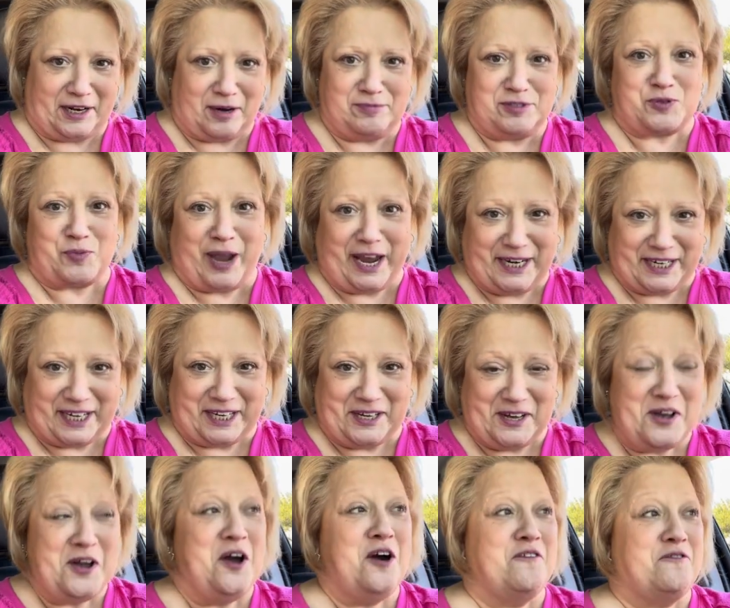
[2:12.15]
I was waiting
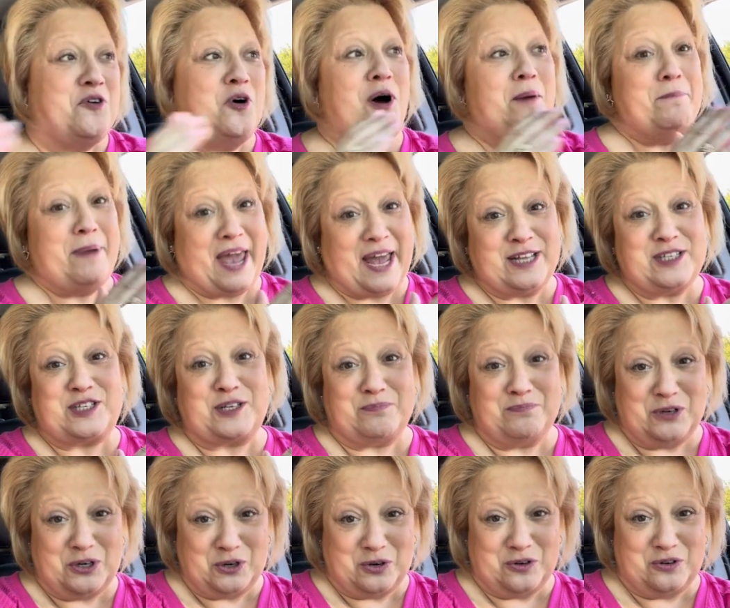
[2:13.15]
for a man to
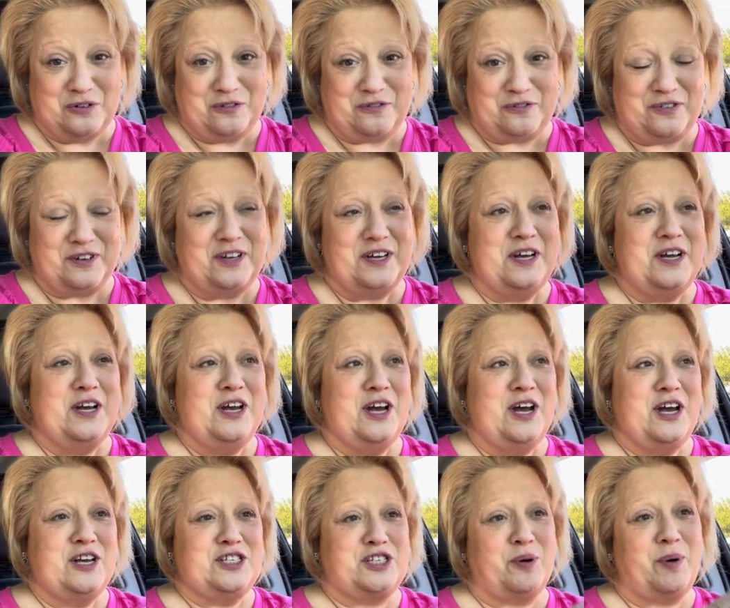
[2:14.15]
move
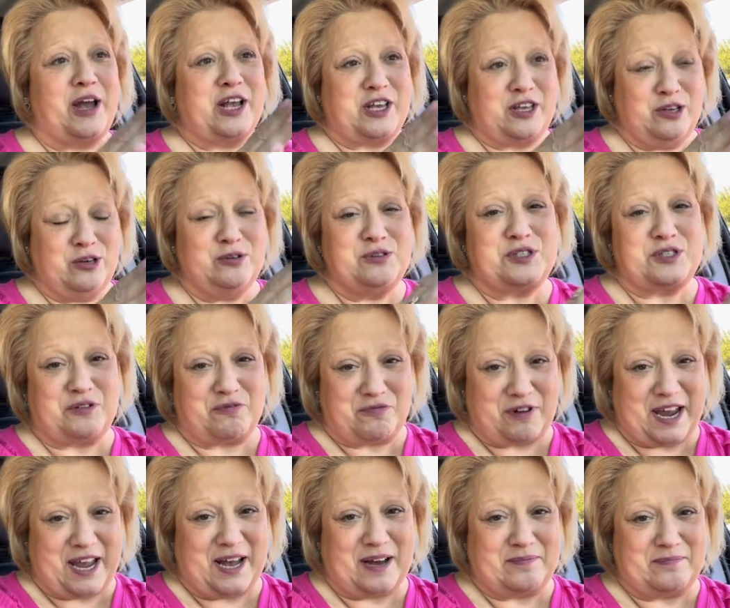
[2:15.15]
so I could use the
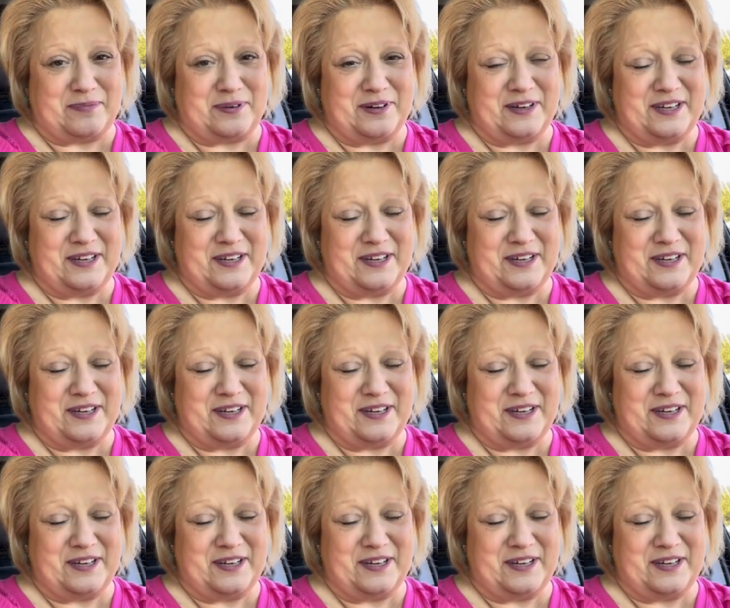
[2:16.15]
ramp.